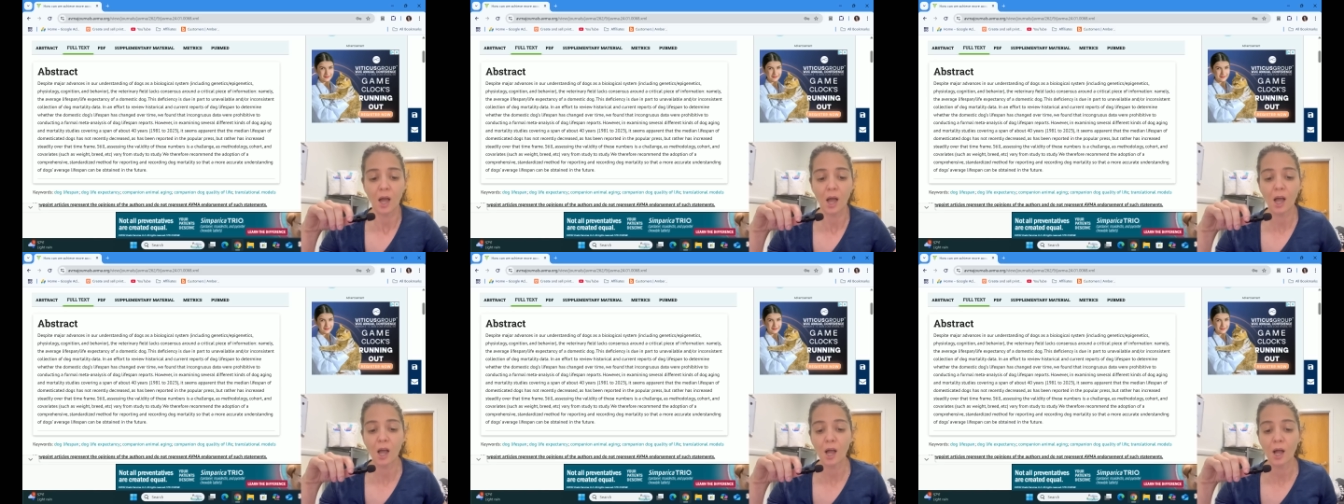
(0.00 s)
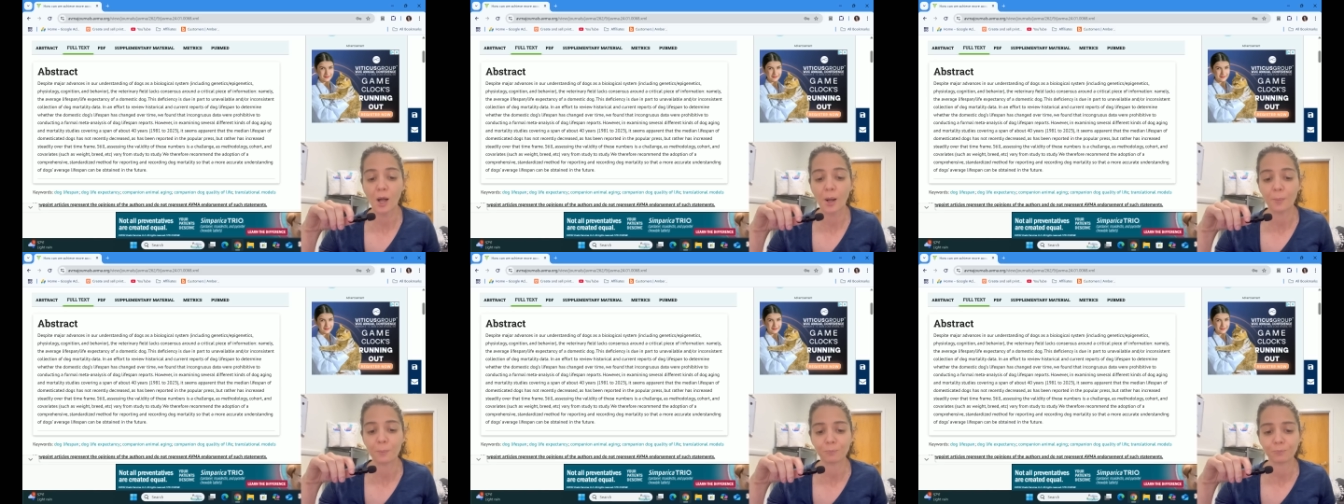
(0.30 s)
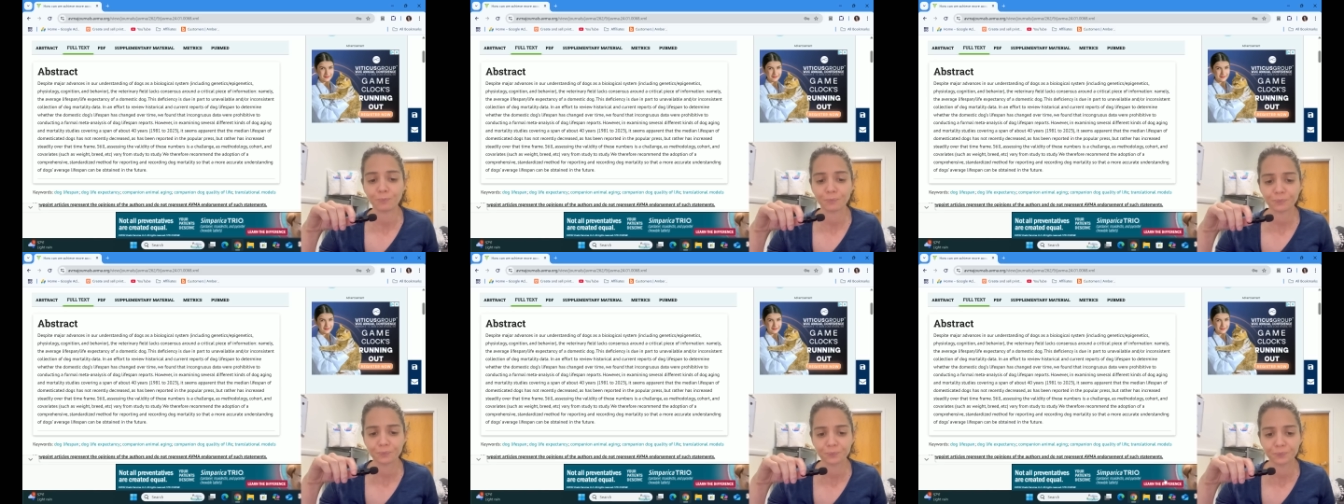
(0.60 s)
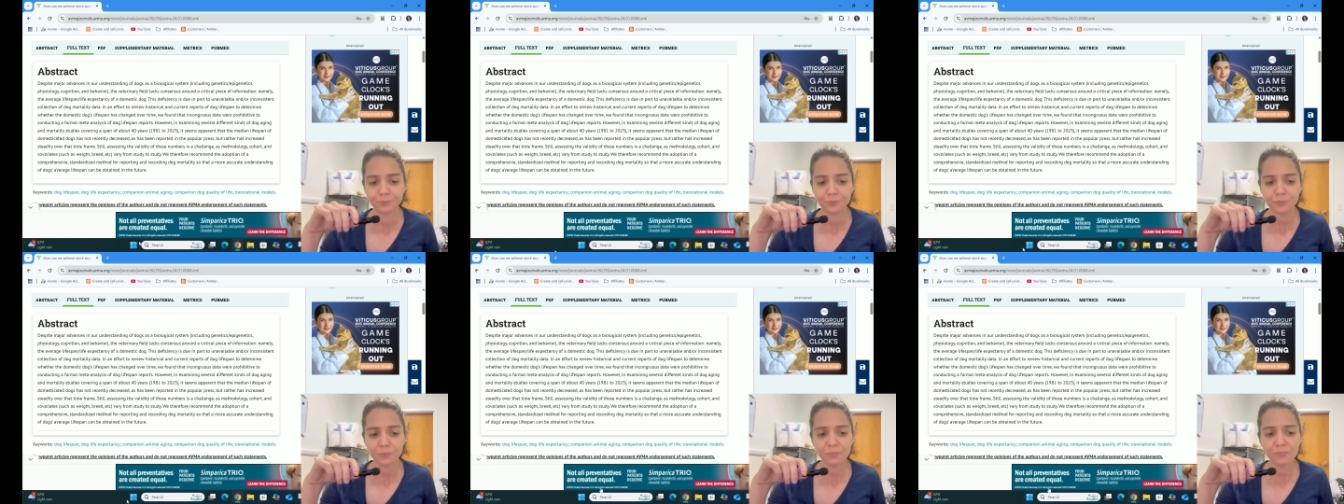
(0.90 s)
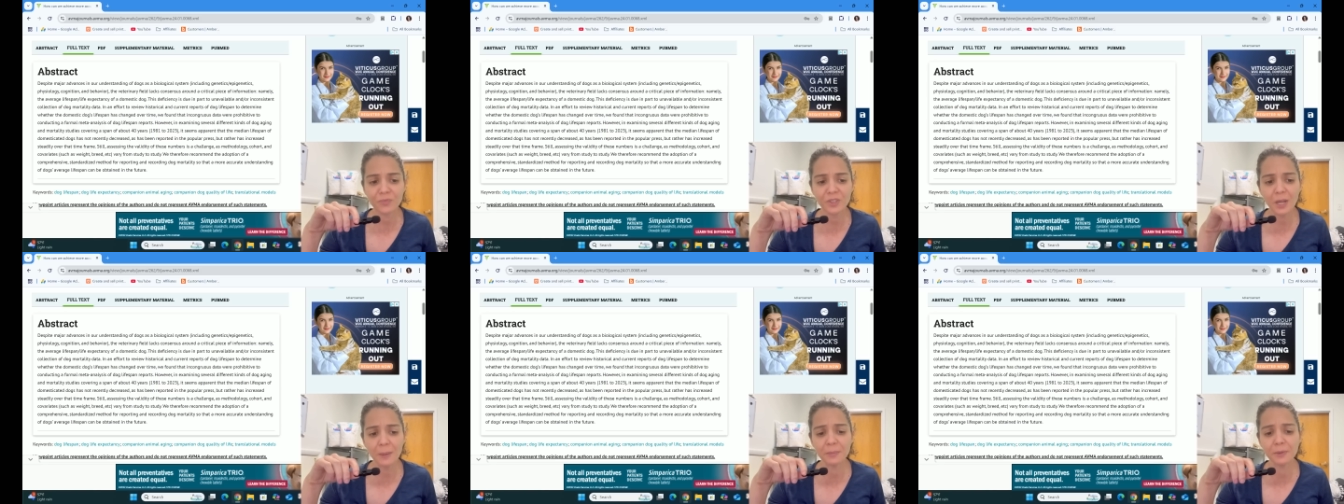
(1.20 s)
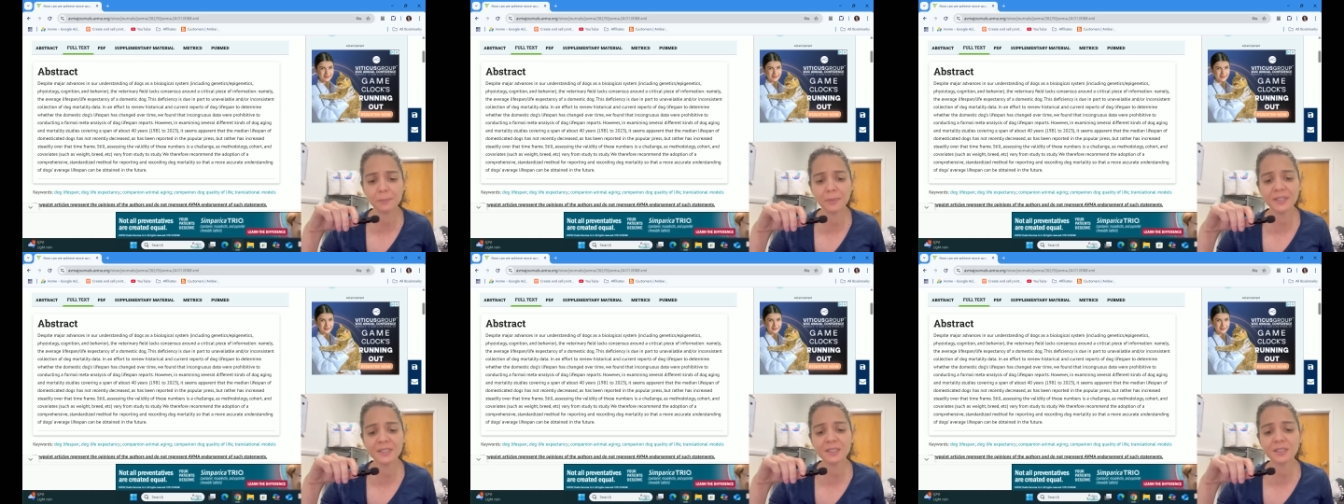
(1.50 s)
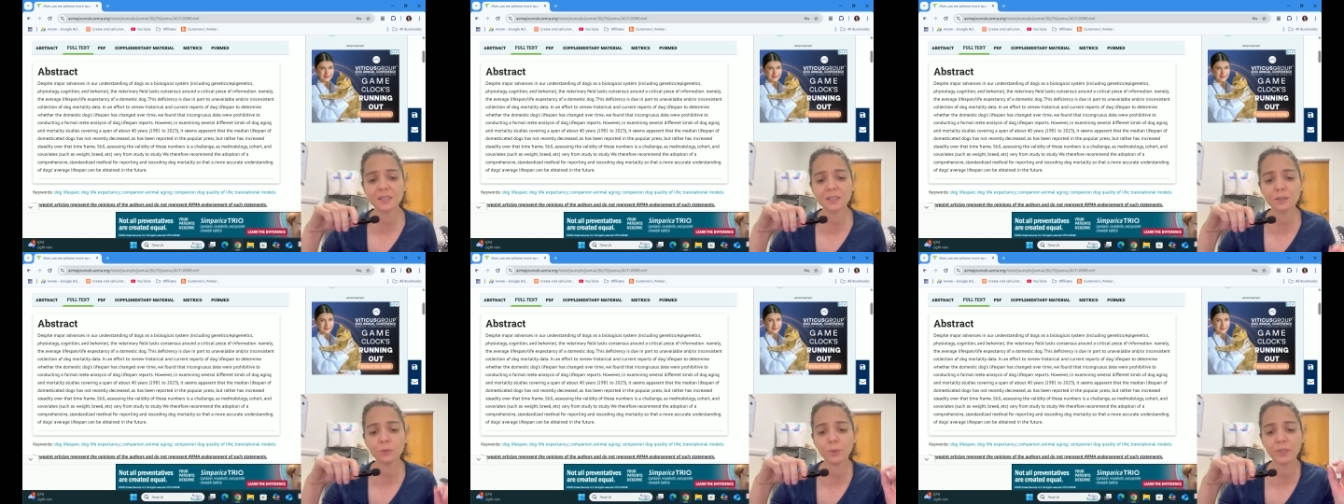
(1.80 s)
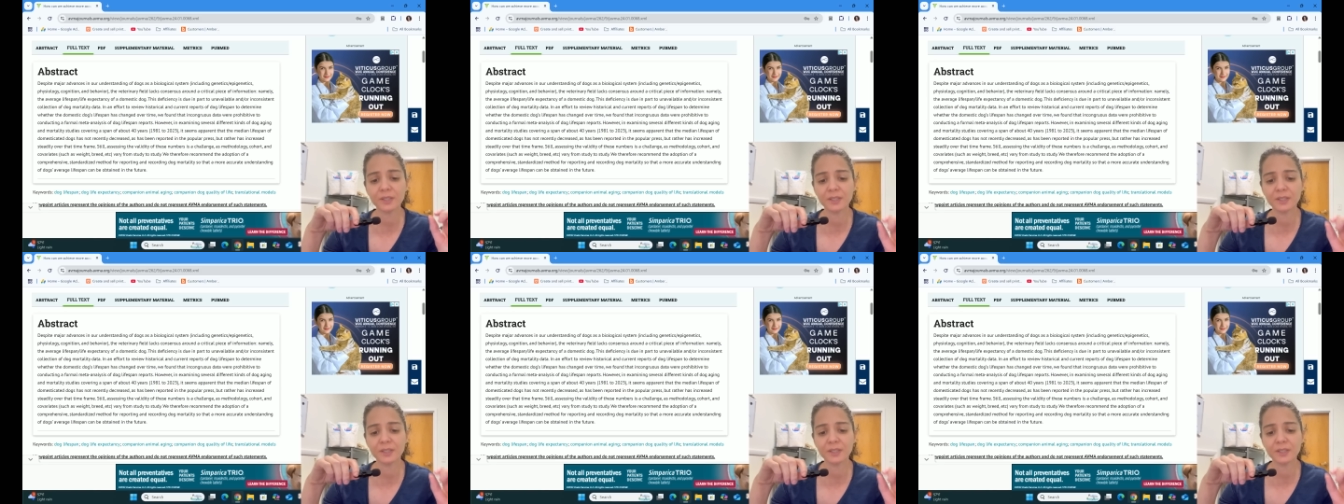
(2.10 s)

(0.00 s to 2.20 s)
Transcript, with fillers: Um, but basically,